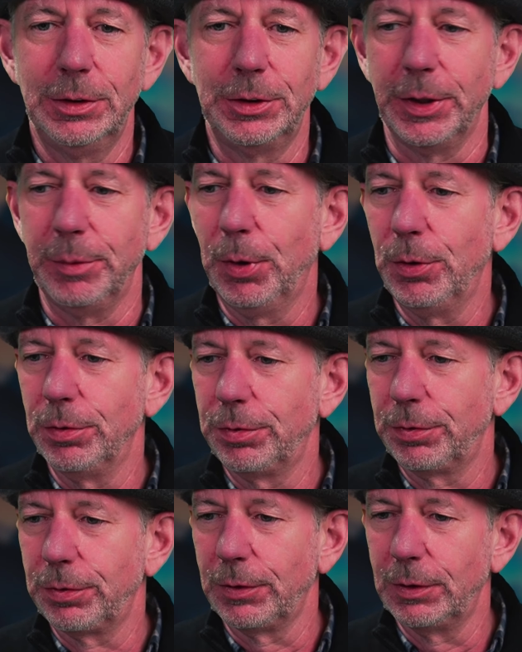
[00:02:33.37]
shape
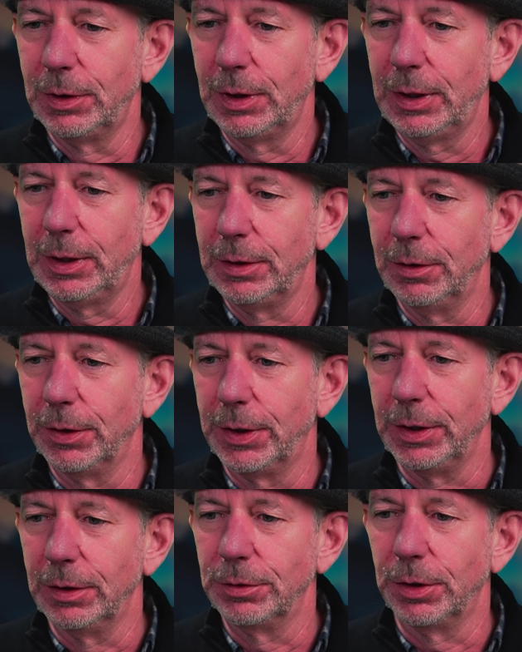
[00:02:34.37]
off, and I
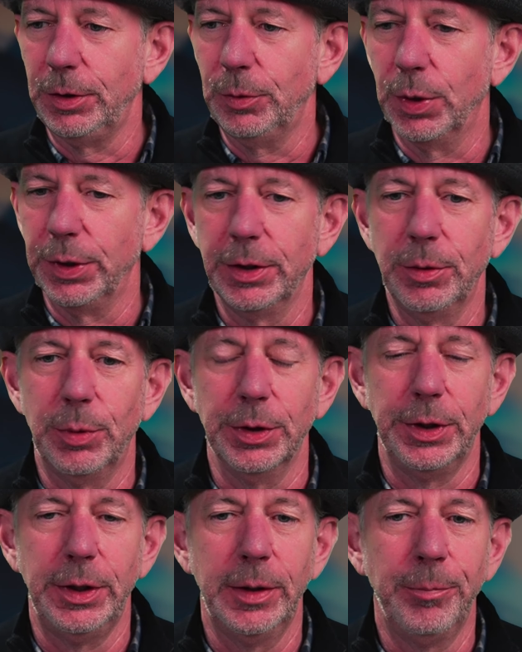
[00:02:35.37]
think there's only one other
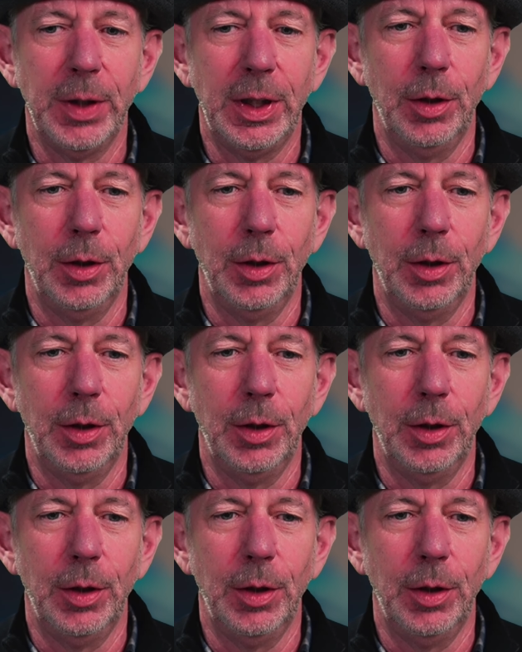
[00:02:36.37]
one here,